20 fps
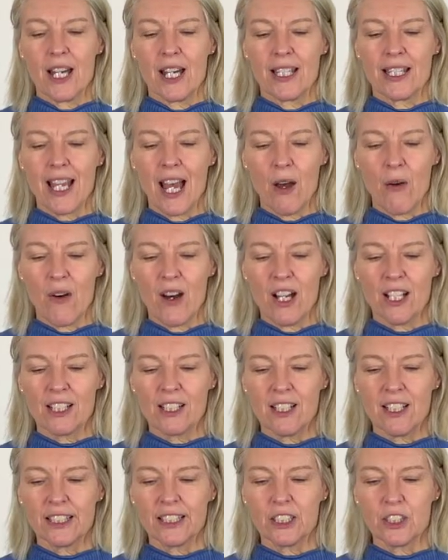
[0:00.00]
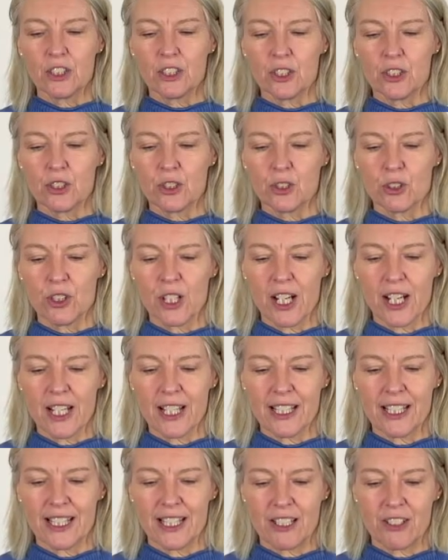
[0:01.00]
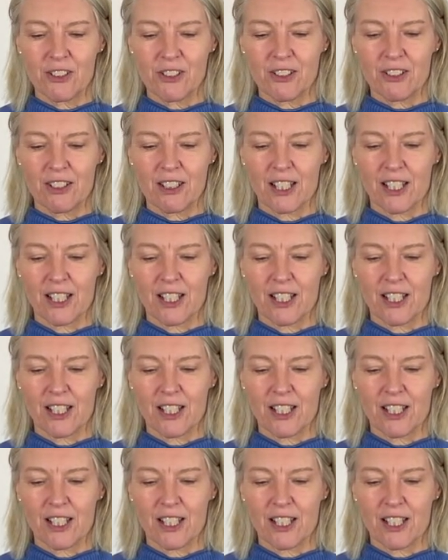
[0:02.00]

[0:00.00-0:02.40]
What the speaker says: Now, I'd like you to try this,